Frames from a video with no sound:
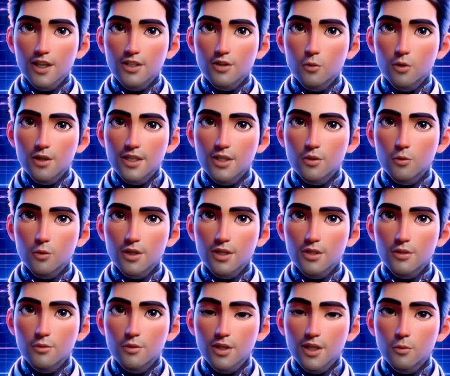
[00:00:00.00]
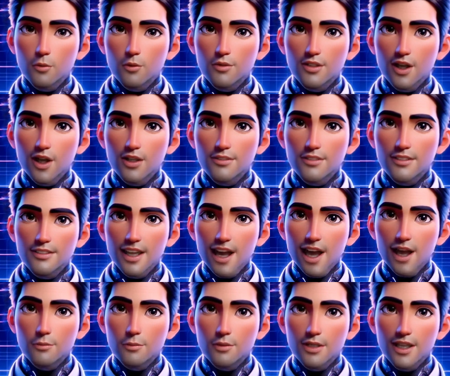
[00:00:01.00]
Buy one, get one free,
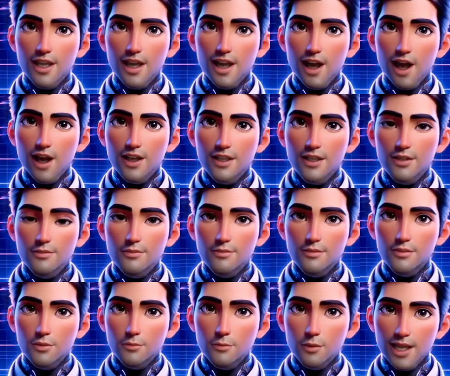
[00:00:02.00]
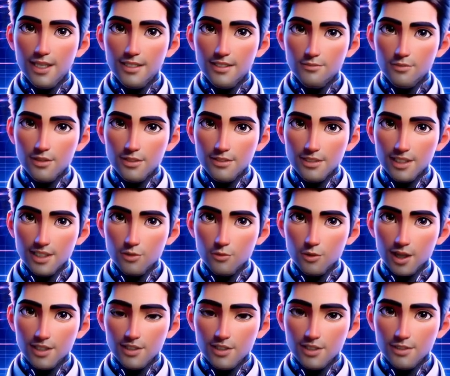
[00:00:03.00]
But you think about your own
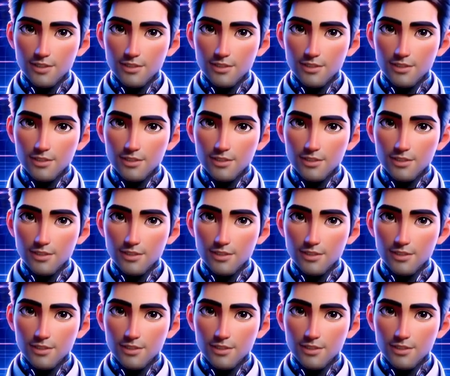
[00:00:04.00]
business.